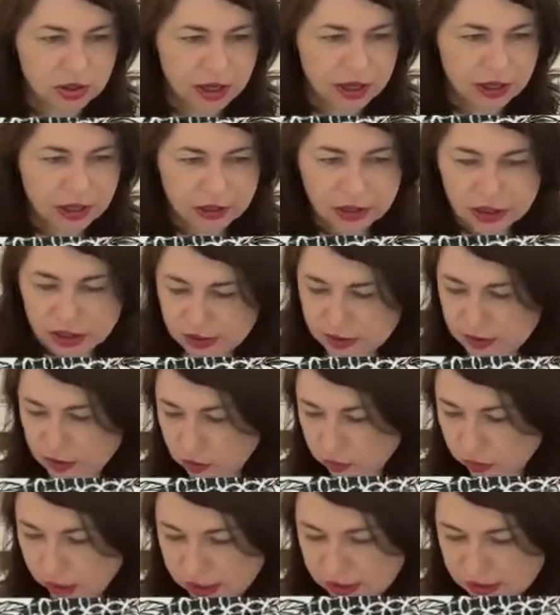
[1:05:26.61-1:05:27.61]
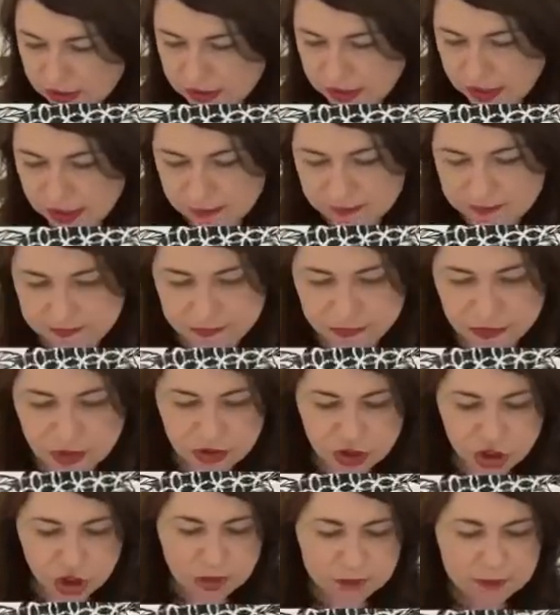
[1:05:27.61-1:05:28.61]
And I think it's a great set
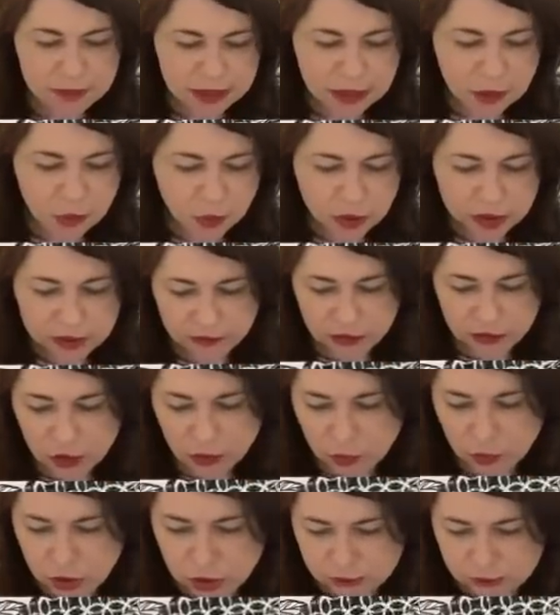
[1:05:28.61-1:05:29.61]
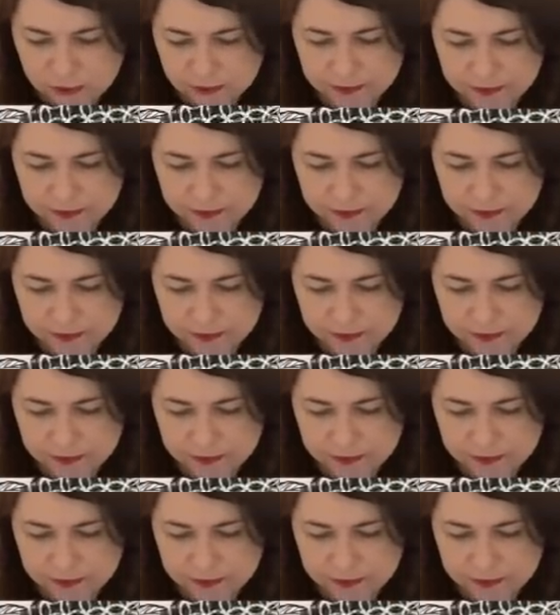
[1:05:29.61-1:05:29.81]
because you can make nice. it whatever you want.